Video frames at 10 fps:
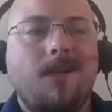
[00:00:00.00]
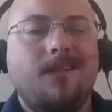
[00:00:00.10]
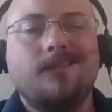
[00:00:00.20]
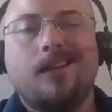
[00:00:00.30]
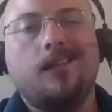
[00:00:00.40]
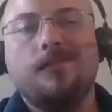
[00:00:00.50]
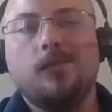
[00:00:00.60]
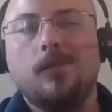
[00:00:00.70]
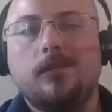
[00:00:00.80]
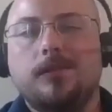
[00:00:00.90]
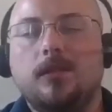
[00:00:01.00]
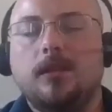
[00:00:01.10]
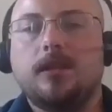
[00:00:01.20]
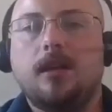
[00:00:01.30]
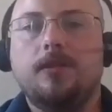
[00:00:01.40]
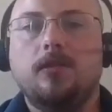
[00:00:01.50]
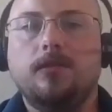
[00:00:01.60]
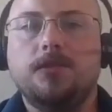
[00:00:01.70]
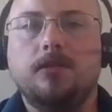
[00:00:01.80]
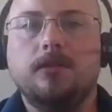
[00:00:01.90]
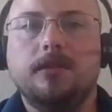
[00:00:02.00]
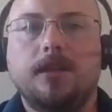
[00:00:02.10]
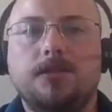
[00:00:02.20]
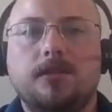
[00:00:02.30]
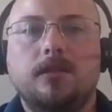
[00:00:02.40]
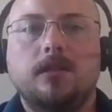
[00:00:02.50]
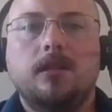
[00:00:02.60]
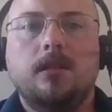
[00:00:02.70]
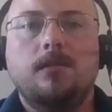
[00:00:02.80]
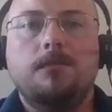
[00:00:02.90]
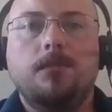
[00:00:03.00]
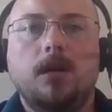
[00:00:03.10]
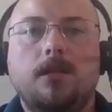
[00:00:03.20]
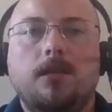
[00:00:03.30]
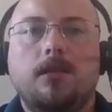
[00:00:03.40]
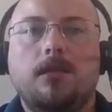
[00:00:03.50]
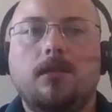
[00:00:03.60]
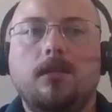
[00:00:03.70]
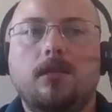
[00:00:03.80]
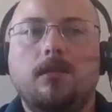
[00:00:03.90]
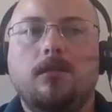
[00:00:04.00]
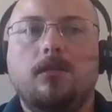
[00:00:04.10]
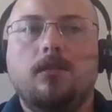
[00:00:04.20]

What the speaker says: and not everywhere. So that's kind of an overgeneralization, but the